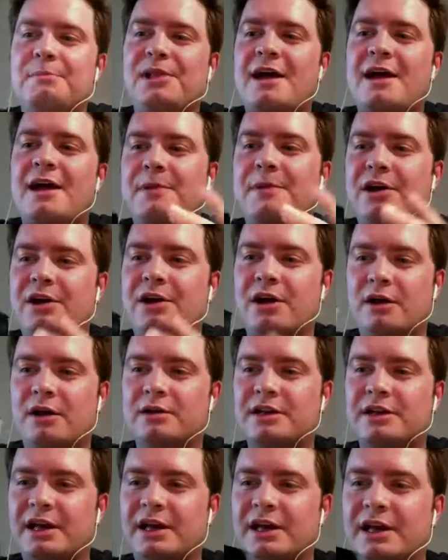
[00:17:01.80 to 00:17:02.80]
hard
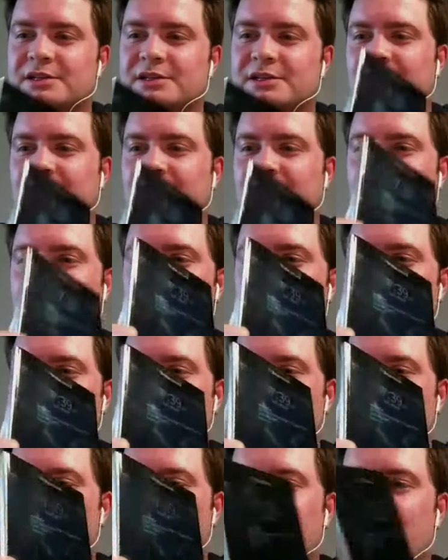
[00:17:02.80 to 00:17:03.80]
case, right? And now that I'm
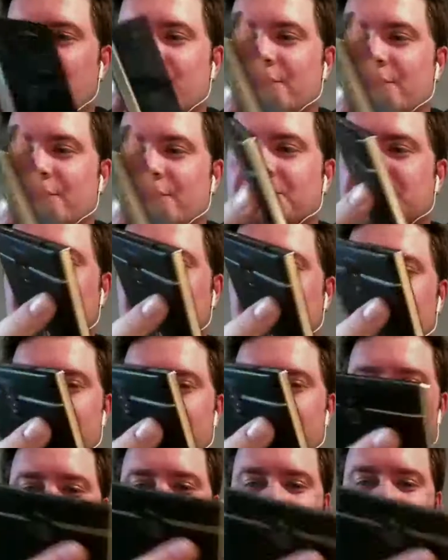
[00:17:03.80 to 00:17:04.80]
using it without the
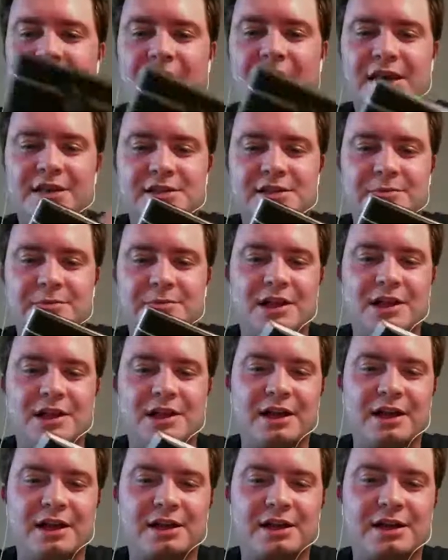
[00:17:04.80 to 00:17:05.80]
case, I'm
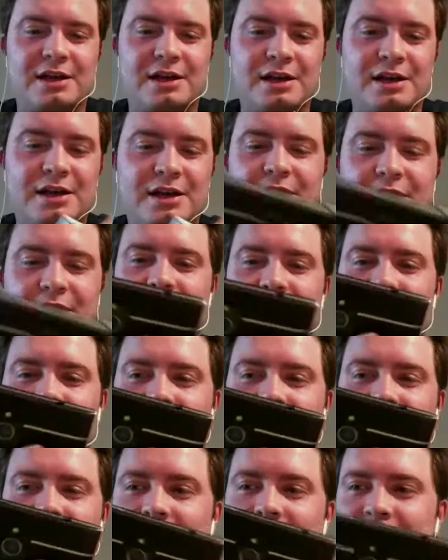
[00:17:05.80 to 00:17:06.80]

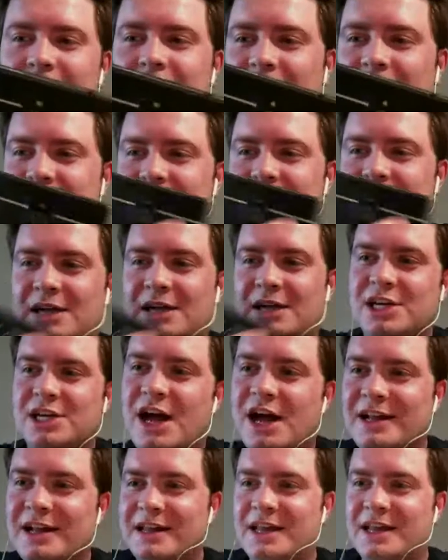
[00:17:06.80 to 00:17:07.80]
it's actually kind of
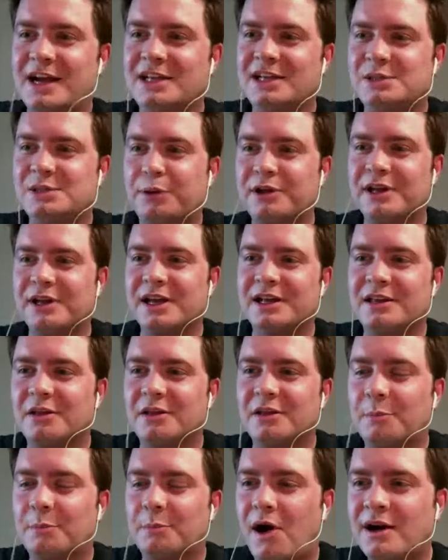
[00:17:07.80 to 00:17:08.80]
nice putting it in the
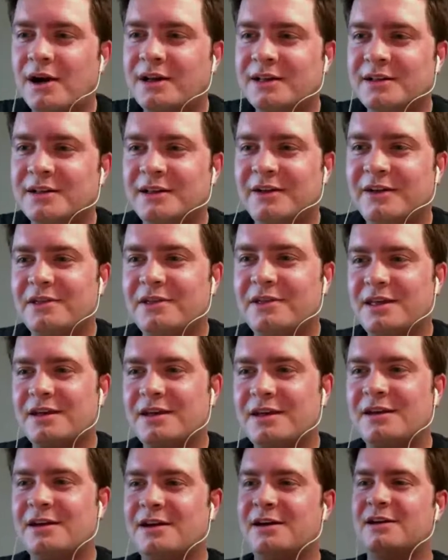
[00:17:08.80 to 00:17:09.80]
pocket and everything.
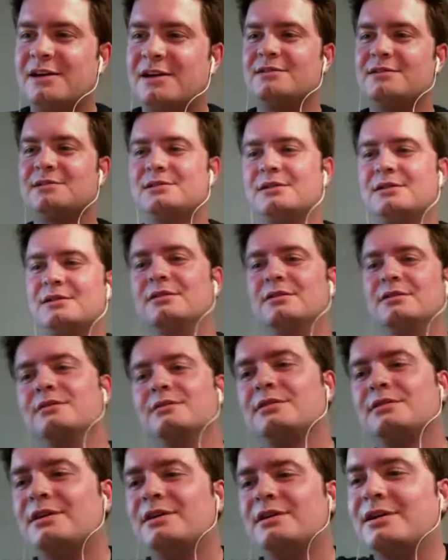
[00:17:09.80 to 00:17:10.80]
So there you
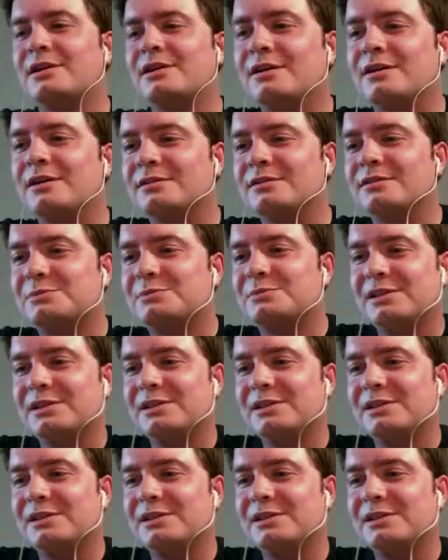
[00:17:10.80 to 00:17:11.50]
go. There's my little.